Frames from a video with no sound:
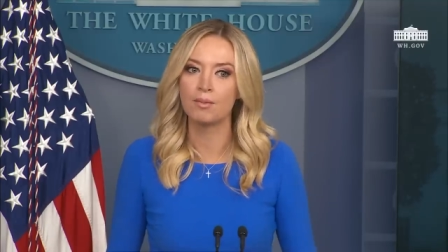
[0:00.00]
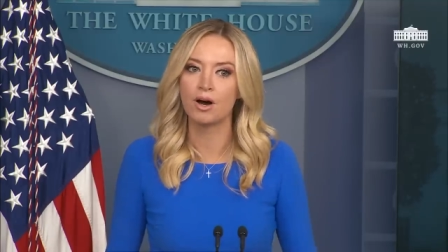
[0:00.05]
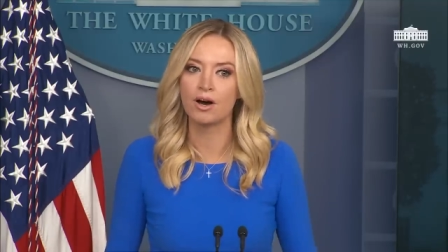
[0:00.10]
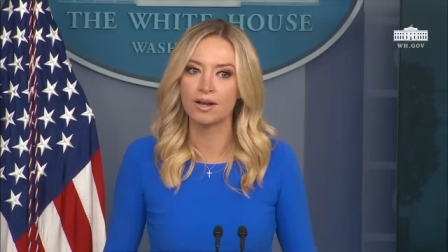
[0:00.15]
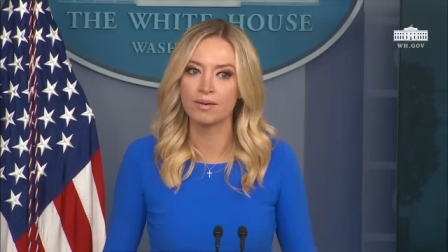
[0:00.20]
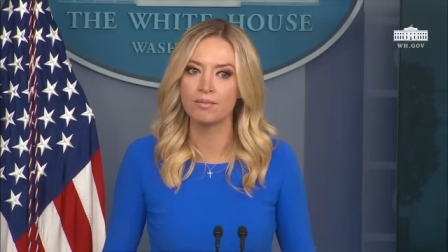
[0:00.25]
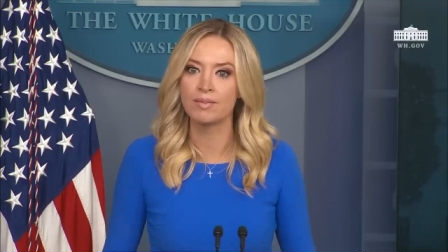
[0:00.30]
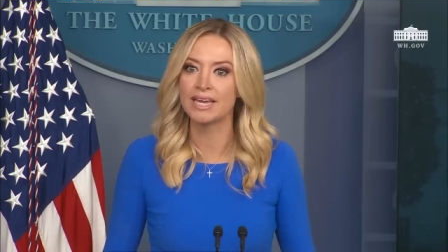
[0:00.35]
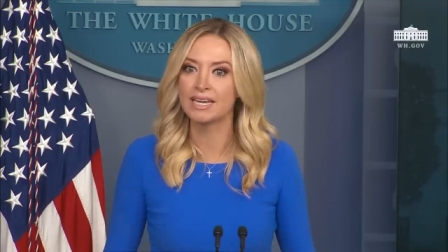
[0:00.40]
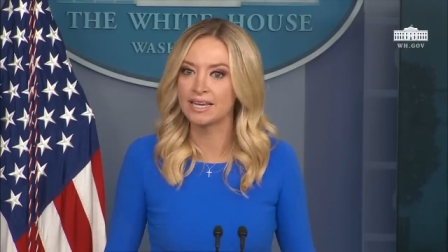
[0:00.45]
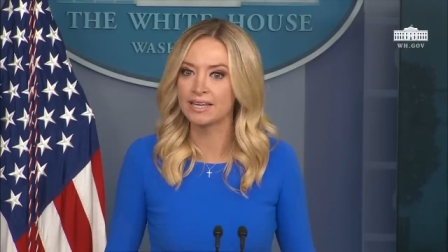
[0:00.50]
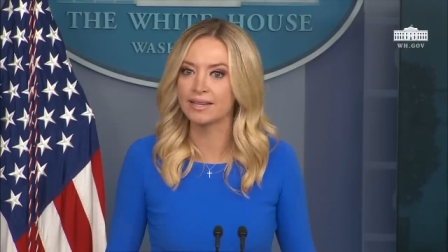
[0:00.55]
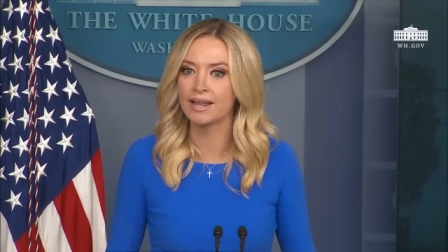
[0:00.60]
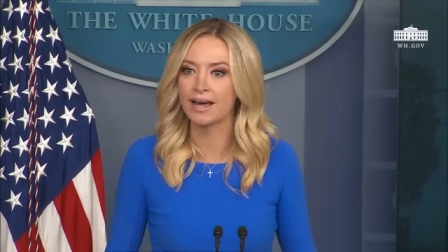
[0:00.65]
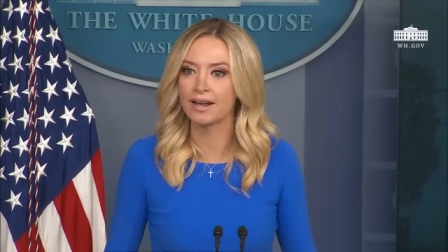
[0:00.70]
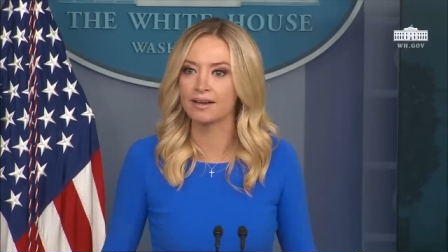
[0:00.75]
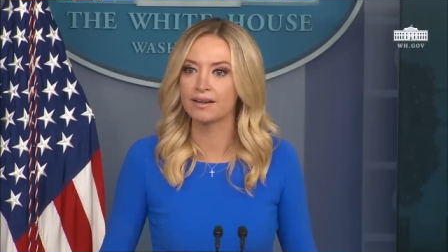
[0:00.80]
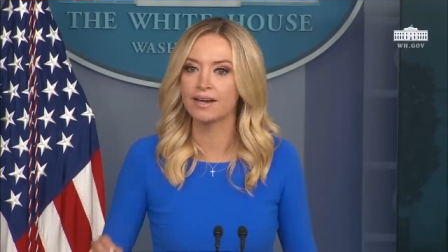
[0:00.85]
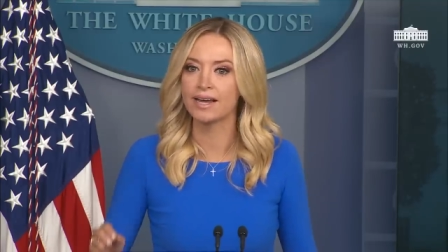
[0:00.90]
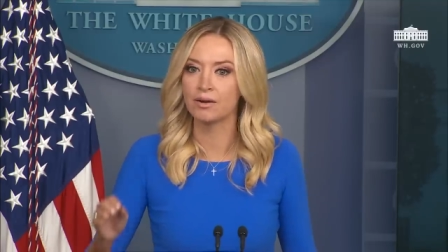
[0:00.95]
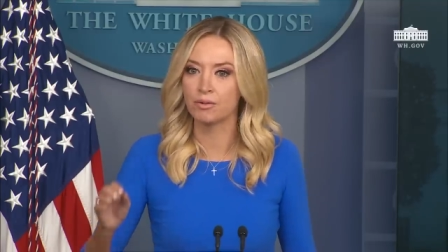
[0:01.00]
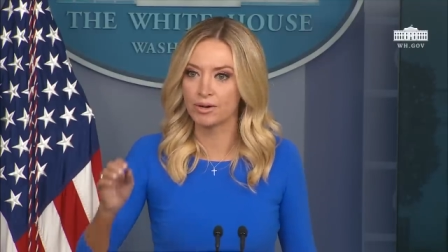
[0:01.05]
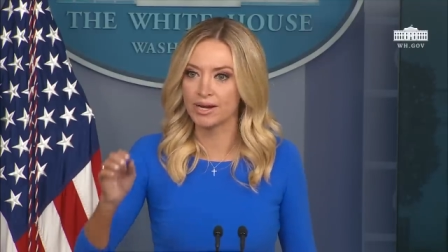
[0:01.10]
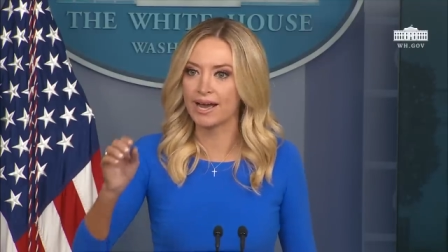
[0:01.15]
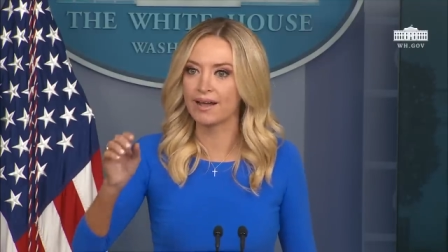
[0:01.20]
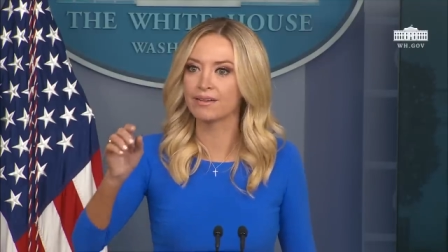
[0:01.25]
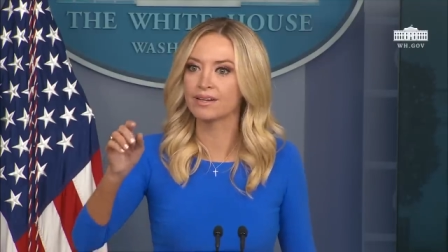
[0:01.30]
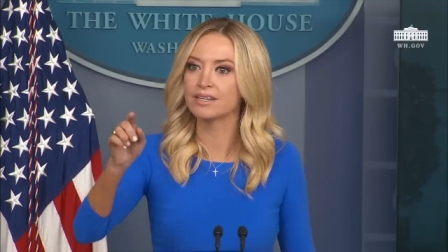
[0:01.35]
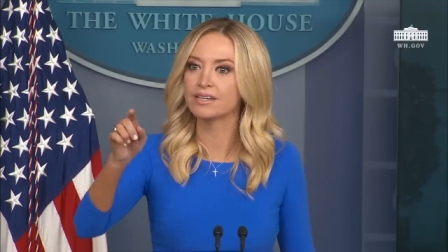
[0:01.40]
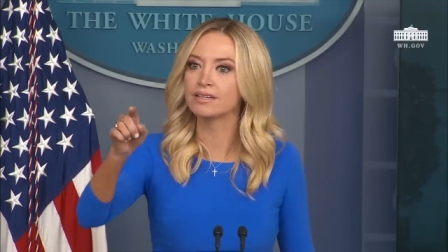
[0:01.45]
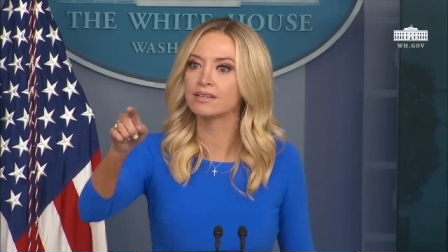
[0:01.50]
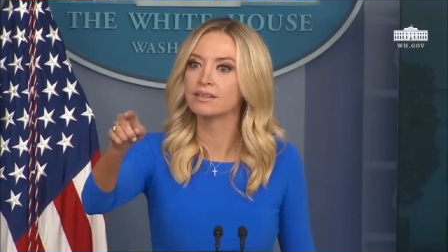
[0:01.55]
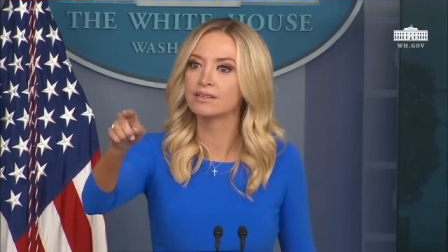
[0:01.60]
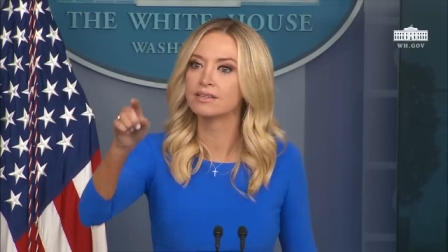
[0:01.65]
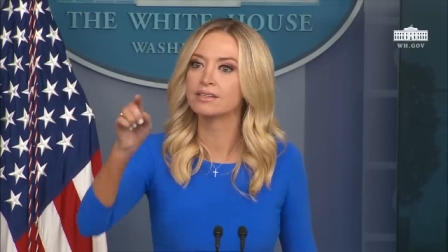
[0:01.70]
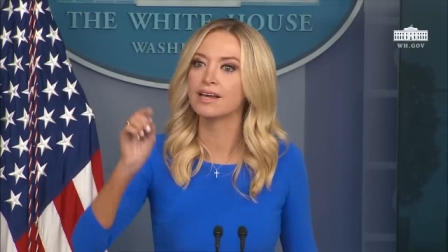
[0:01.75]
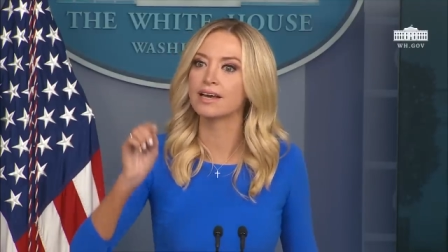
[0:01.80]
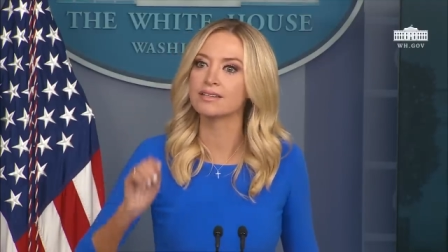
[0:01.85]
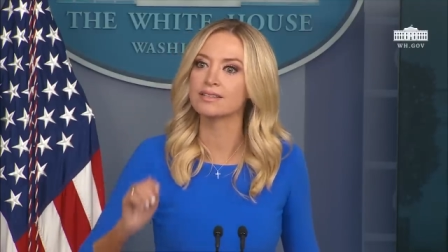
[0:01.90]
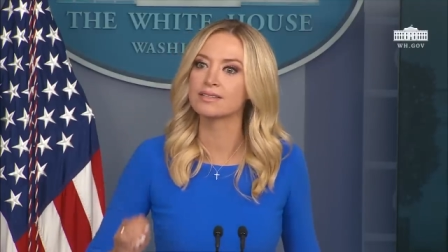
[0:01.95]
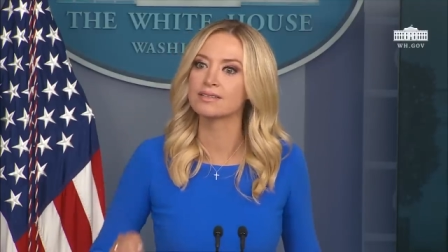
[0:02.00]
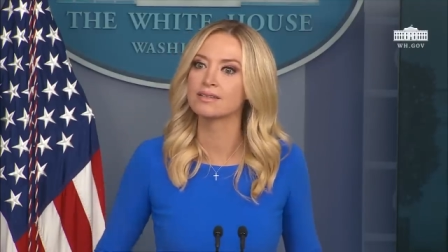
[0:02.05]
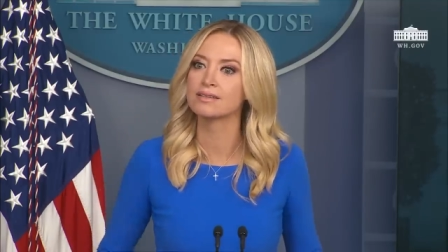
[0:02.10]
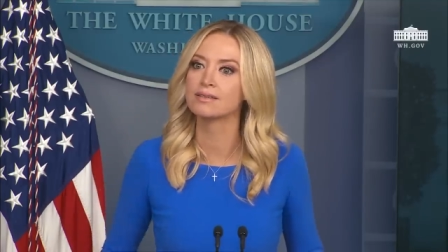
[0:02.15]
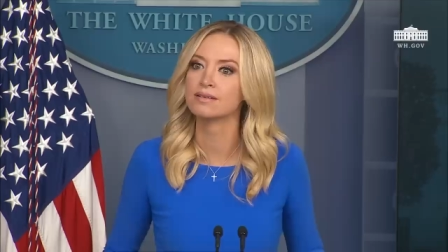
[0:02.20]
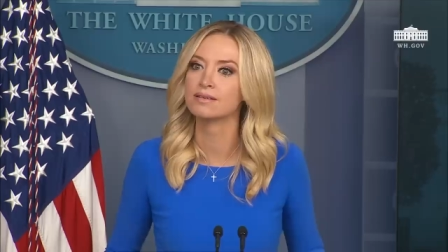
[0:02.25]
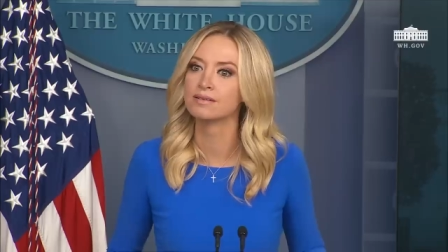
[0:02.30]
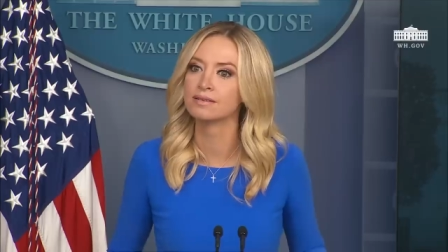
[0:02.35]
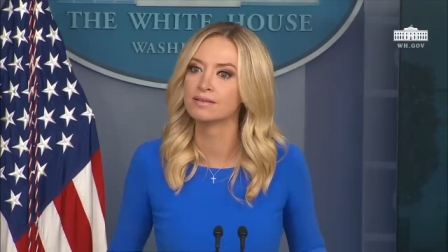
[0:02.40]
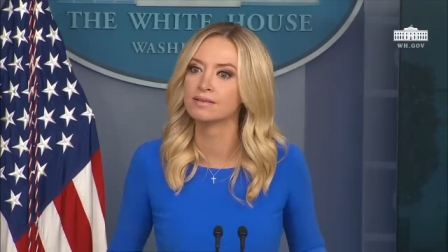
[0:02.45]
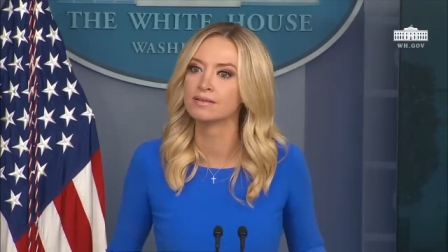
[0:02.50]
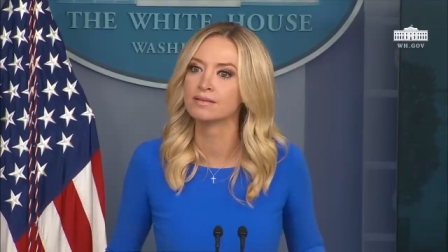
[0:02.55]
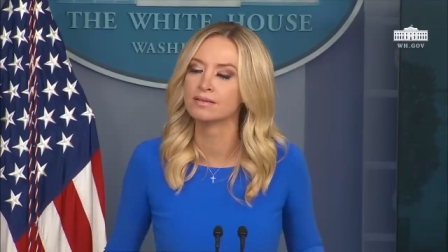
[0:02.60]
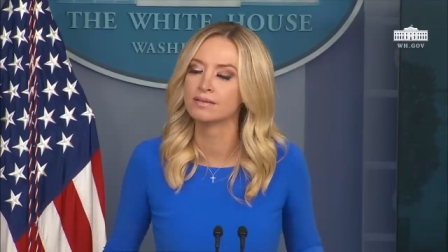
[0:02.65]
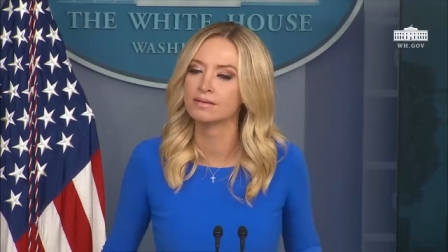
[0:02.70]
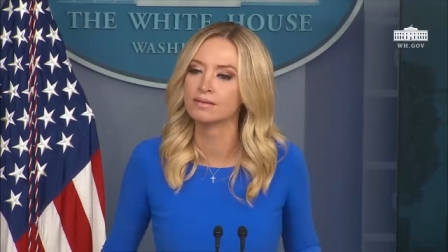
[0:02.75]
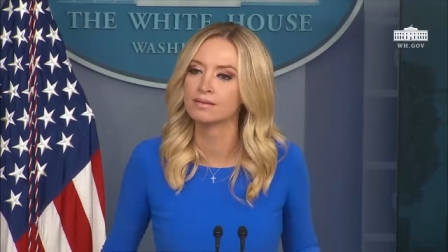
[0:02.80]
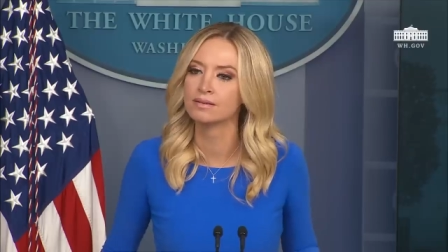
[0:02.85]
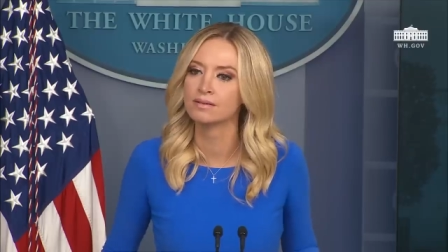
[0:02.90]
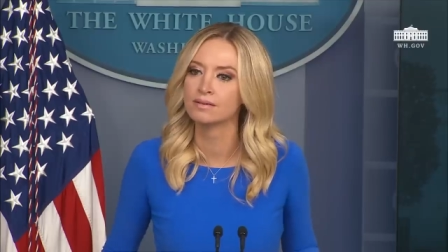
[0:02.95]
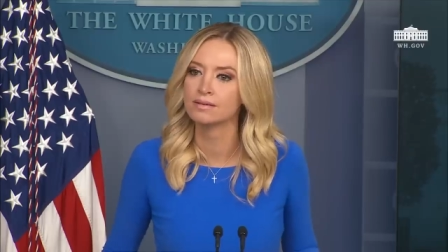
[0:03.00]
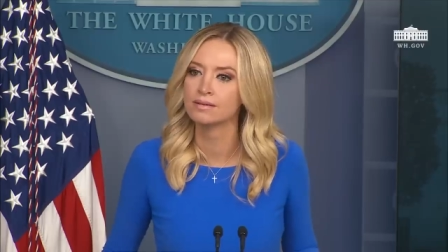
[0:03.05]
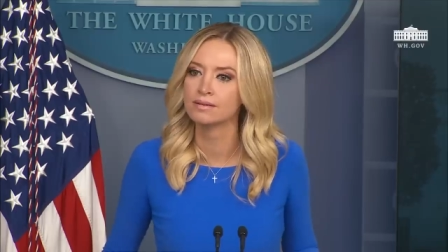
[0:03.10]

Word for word: on making that a reality. Yes. Thank you, Kayleigh.